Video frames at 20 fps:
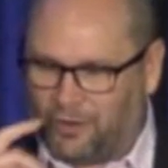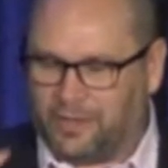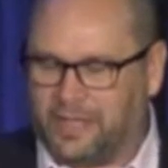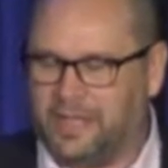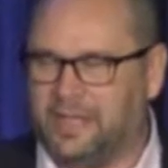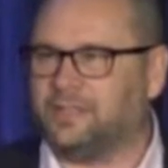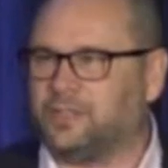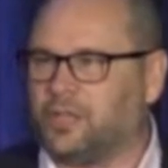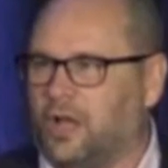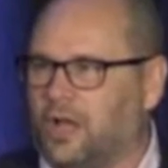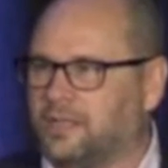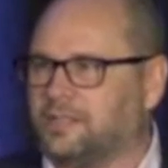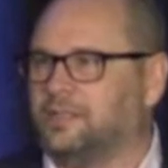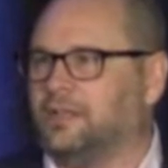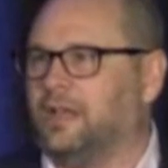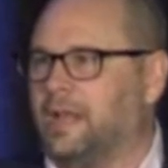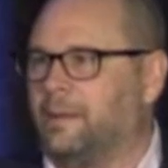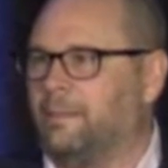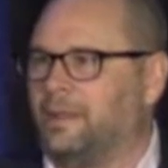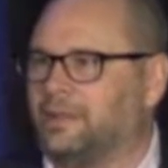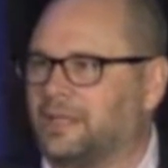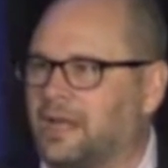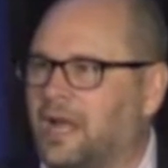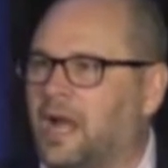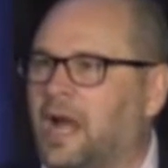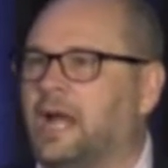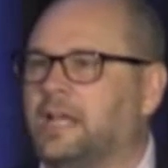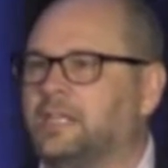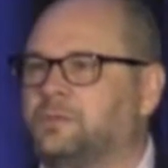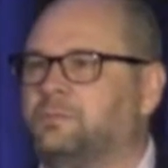He talks a lot about the
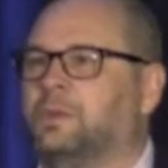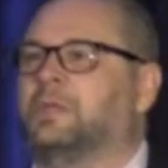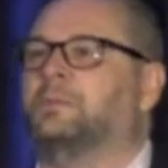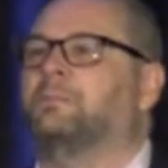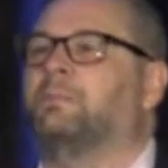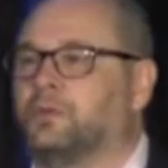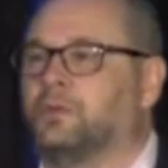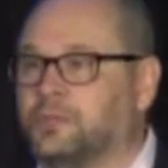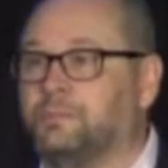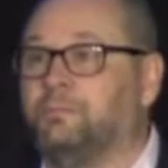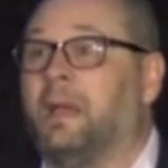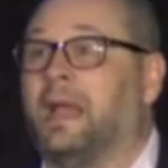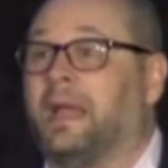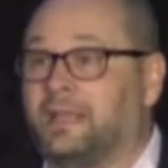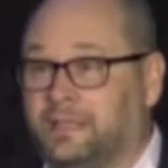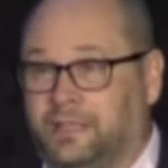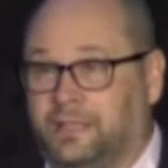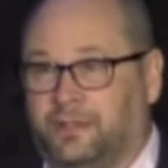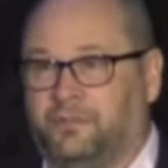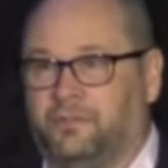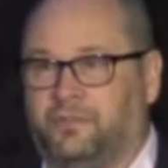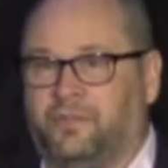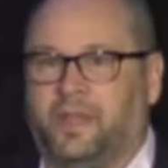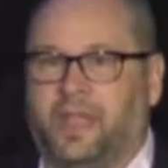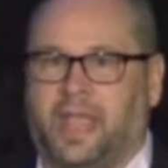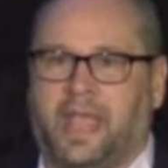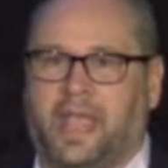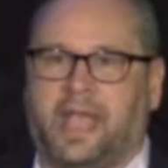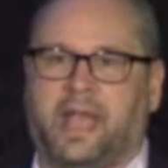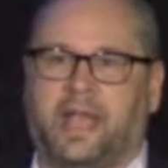cosmic perspective
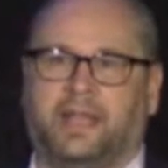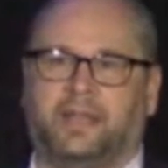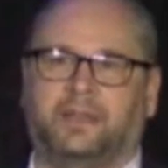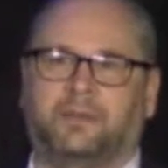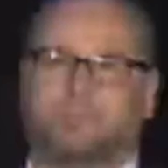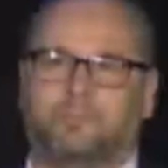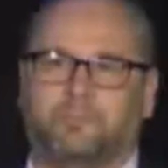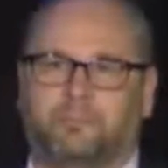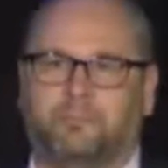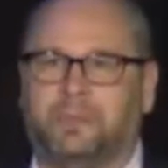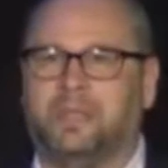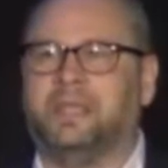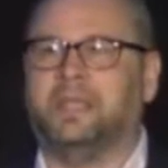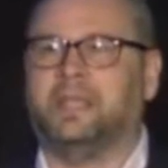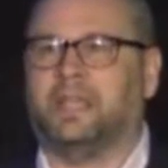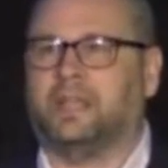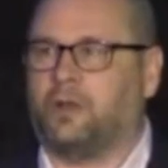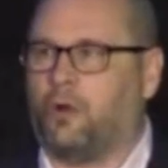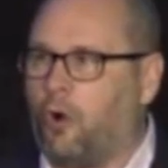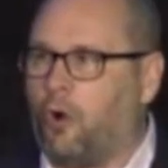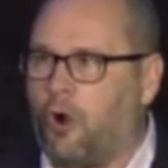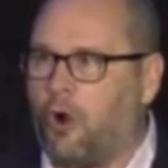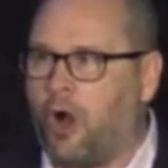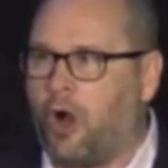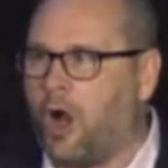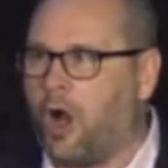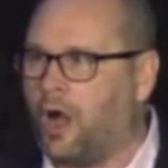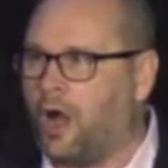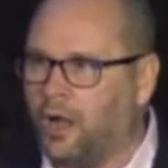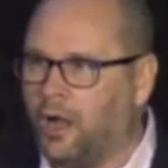and being in
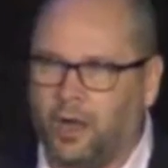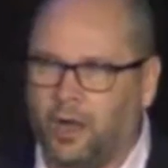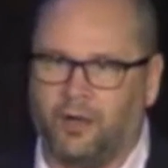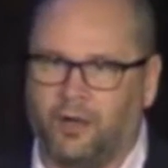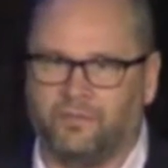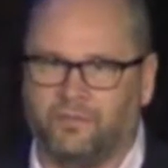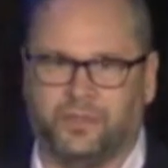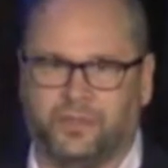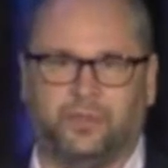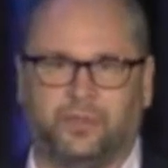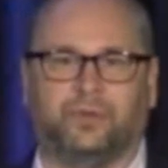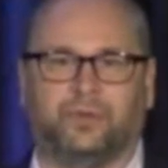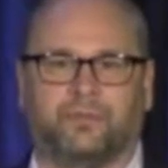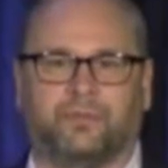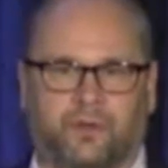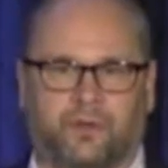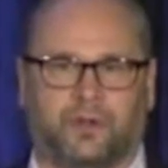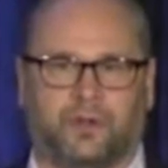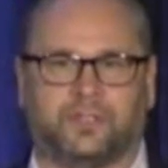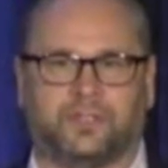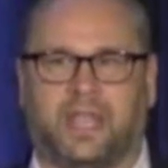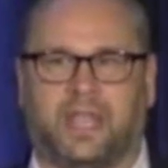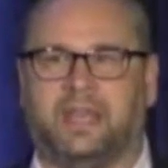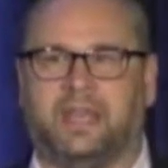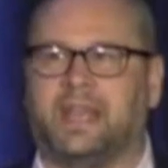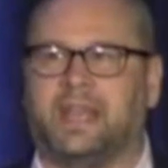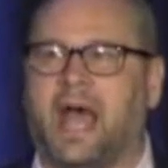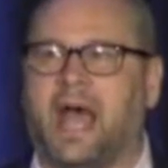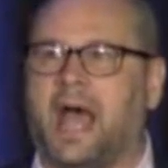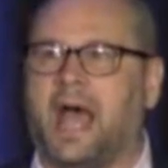awe of the universe
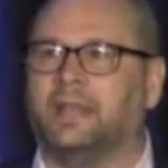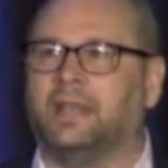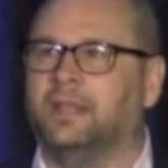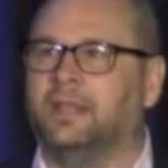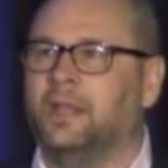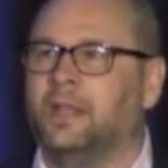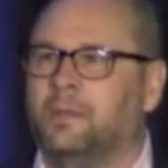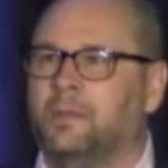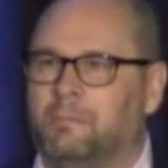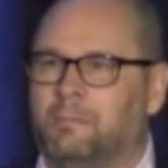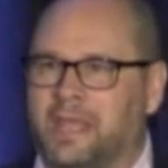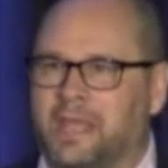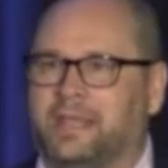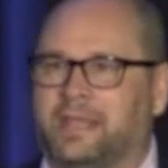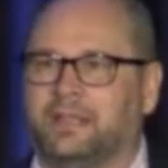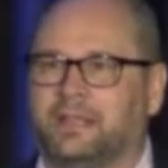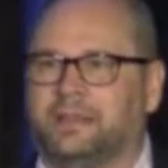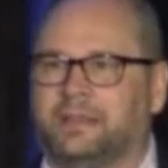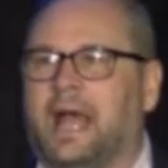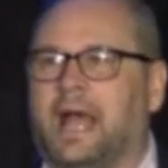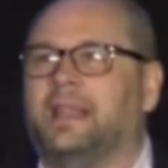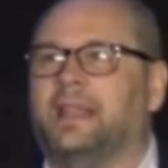and not making